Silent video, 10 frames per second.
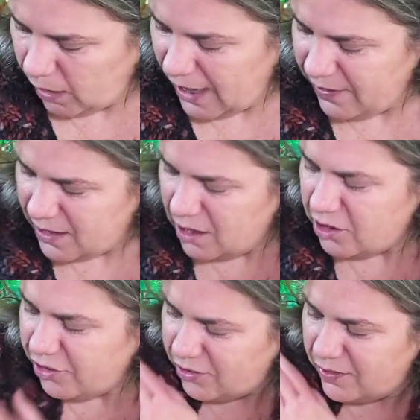And the
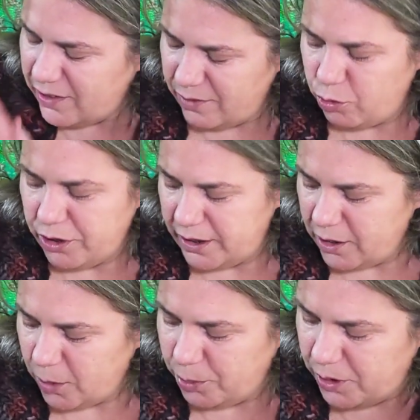colors, they really
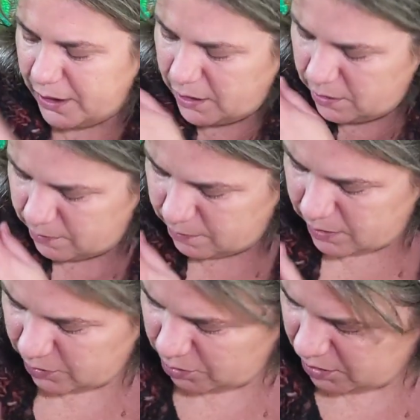are pretty.
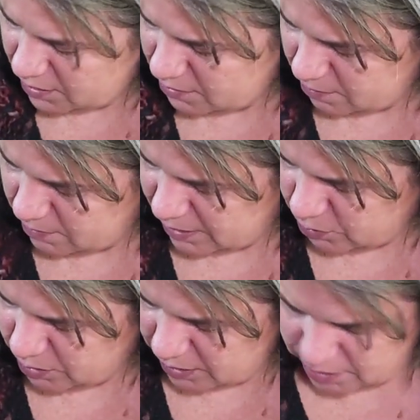They really
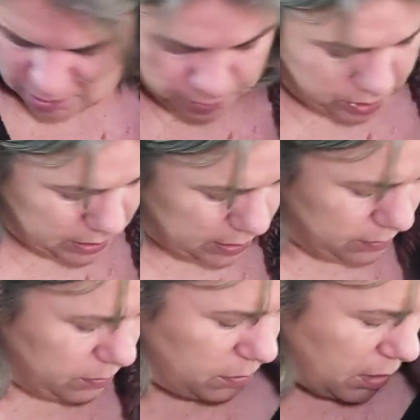are pretty.
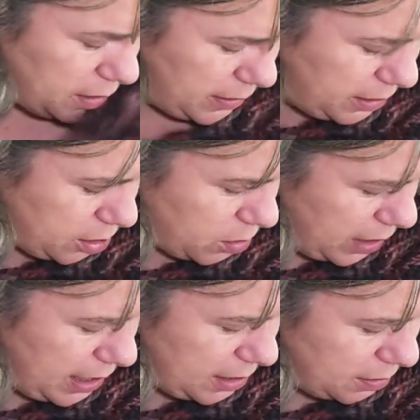I don't
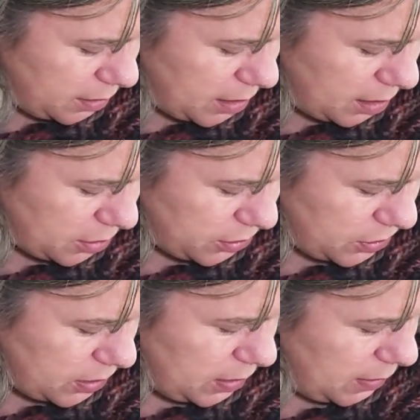hate the
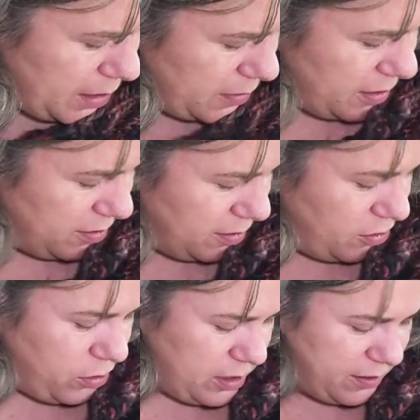colors. This
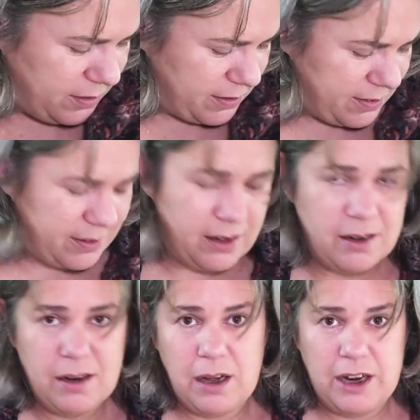is a,
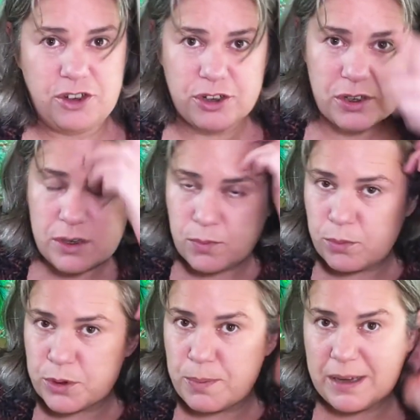I just
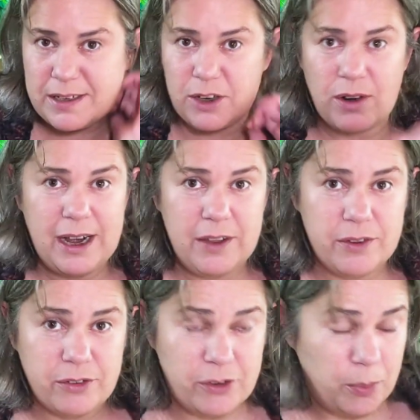was messing around.
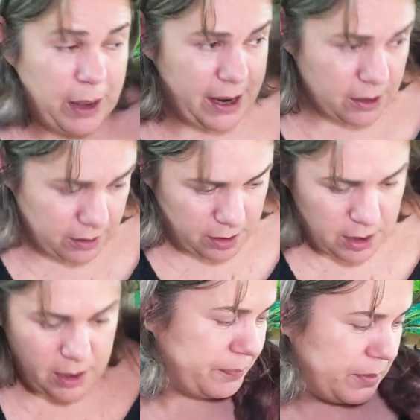There's no pattern.
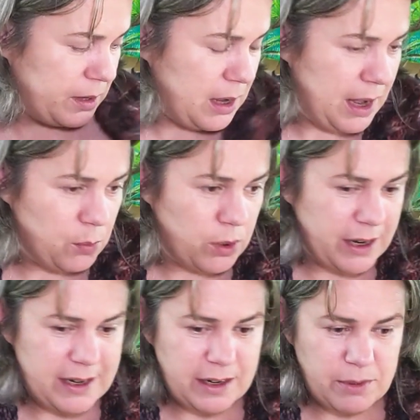And what
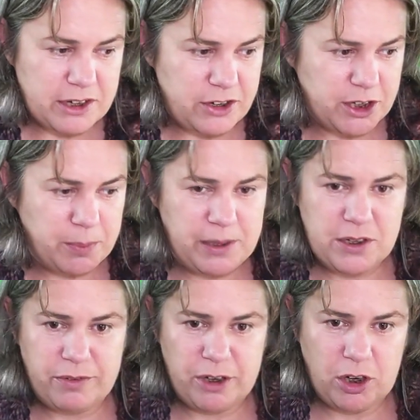I did was I took a
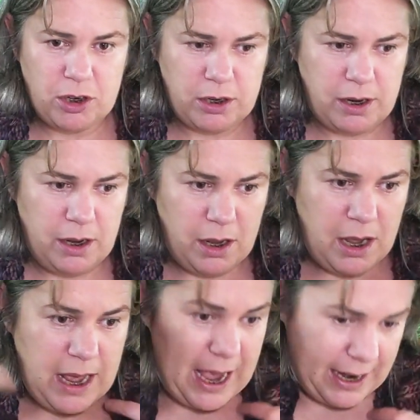piece of yarn
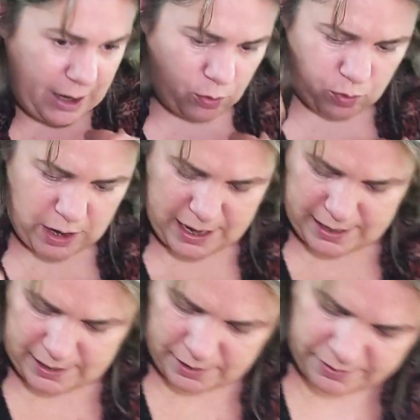and I ran it